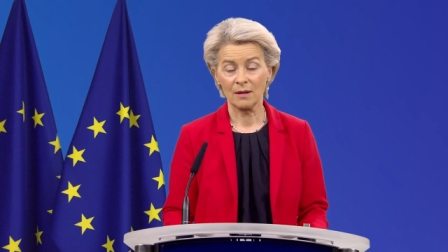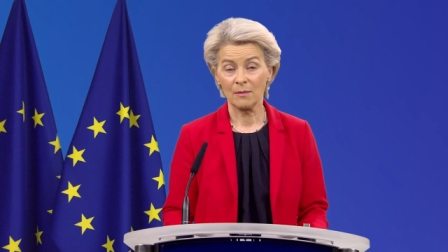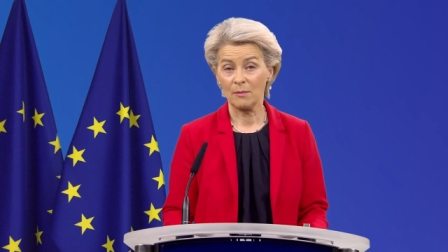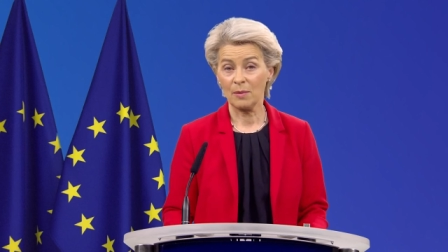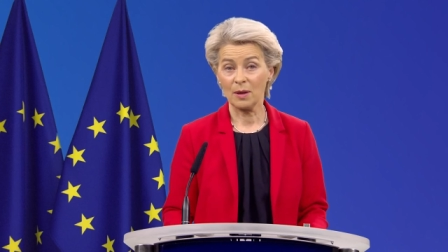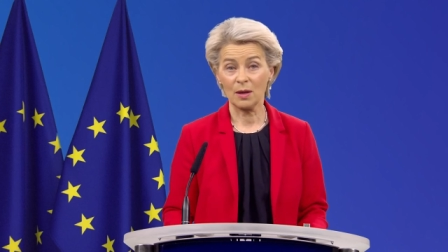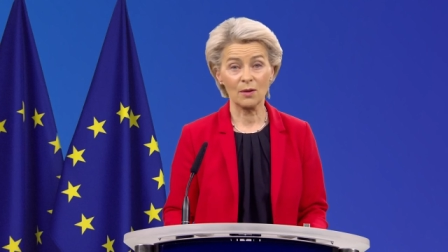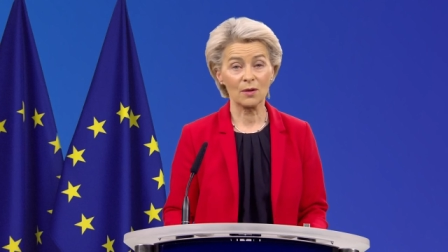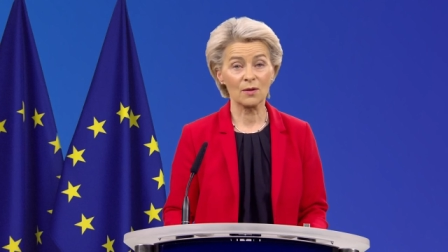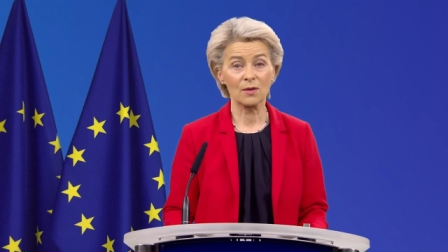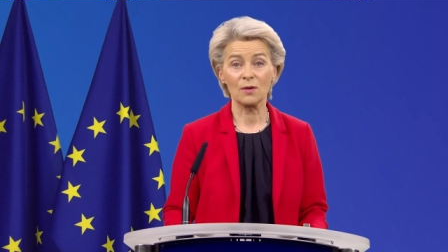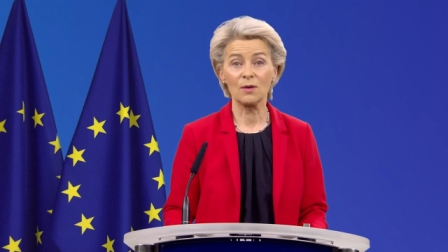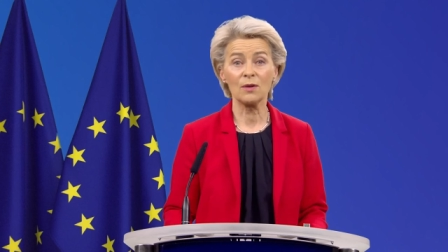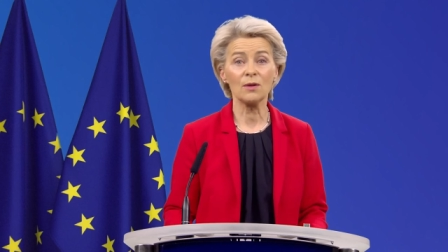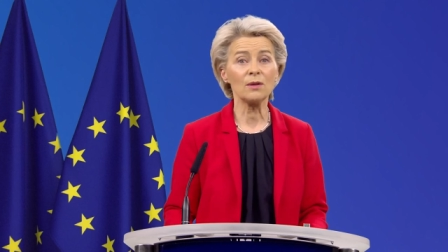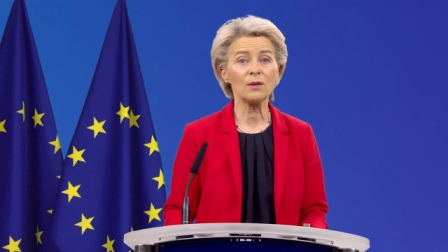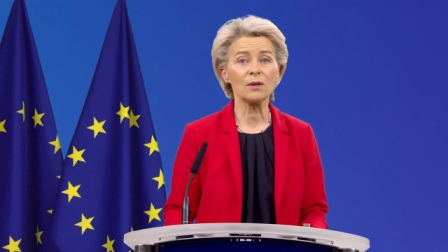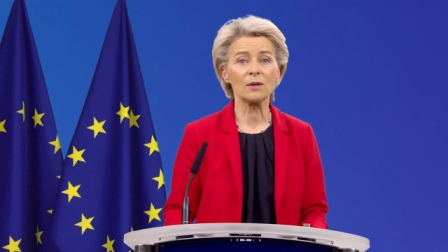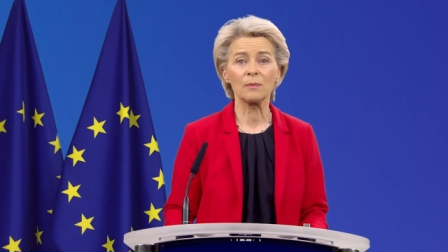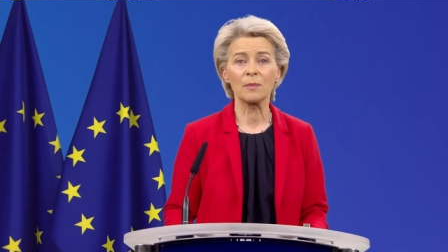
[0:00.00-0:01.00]
because
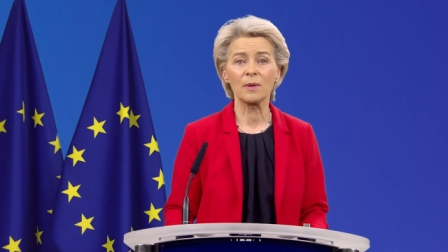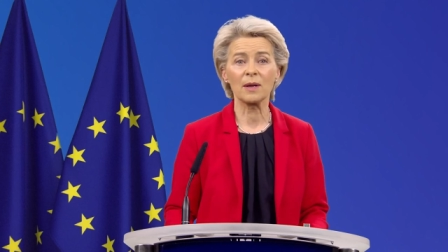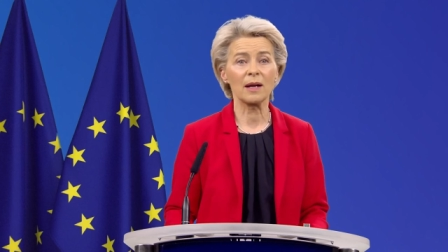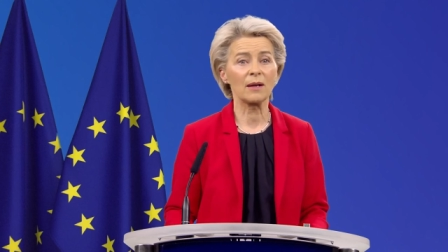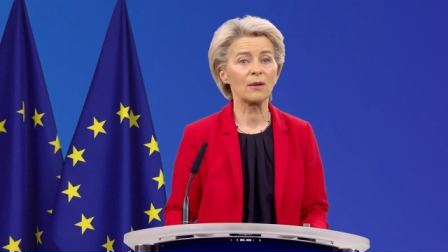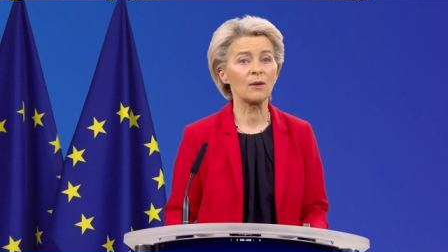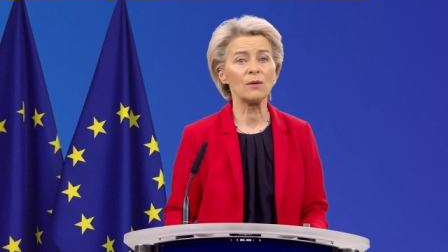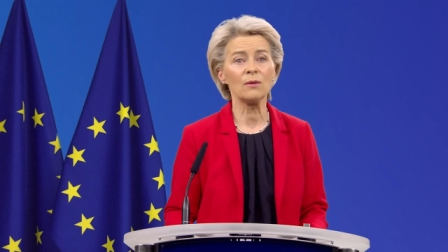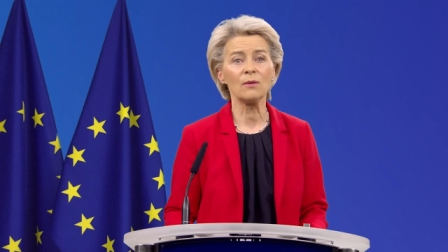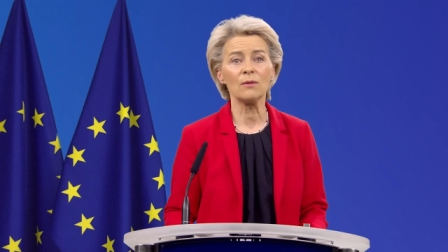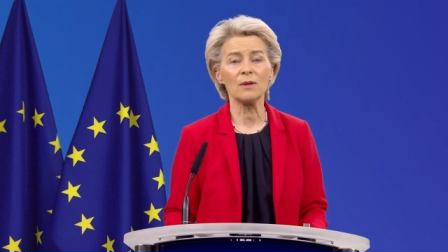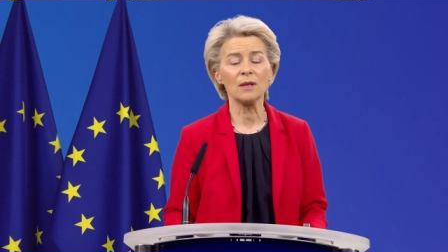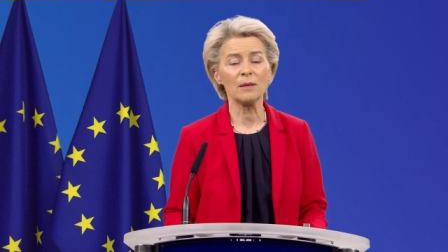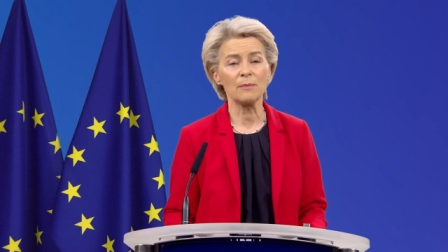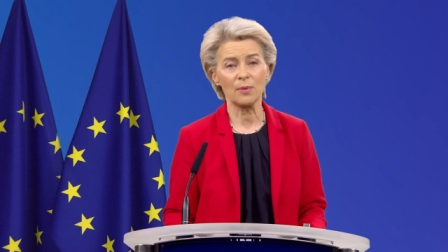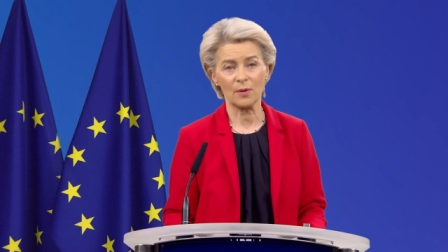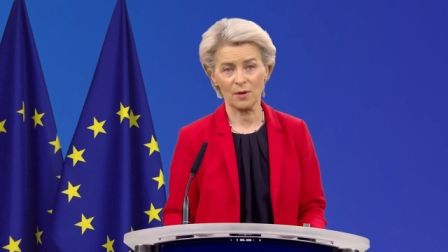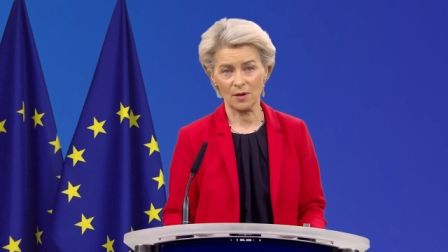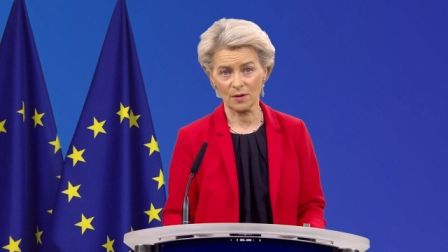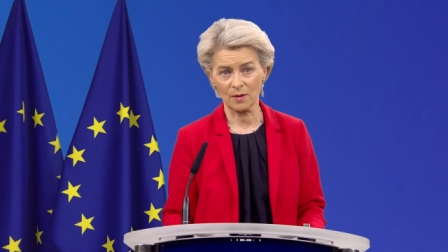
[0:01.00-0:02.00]
Europe can only
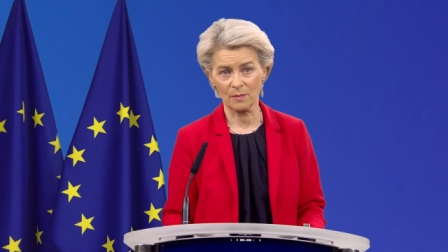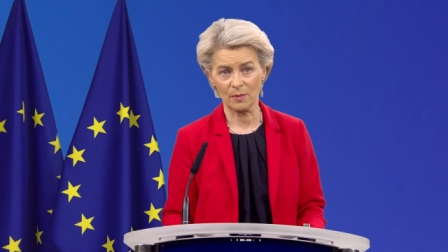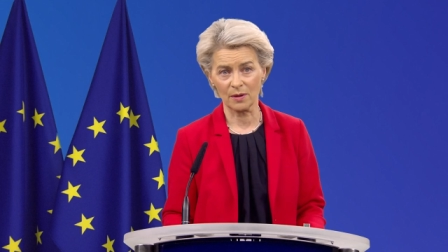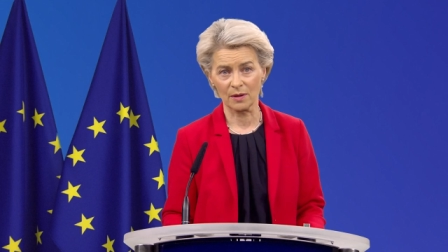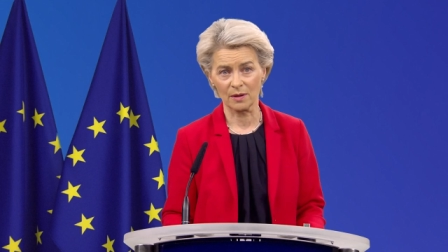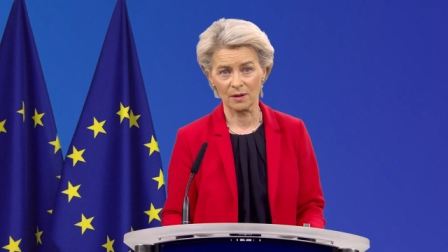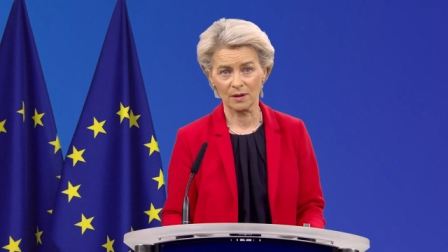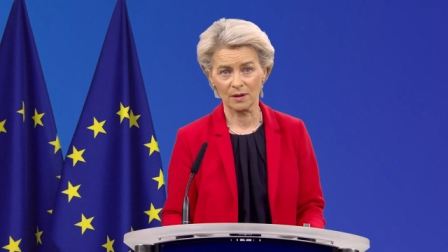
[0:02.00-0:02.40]
prosper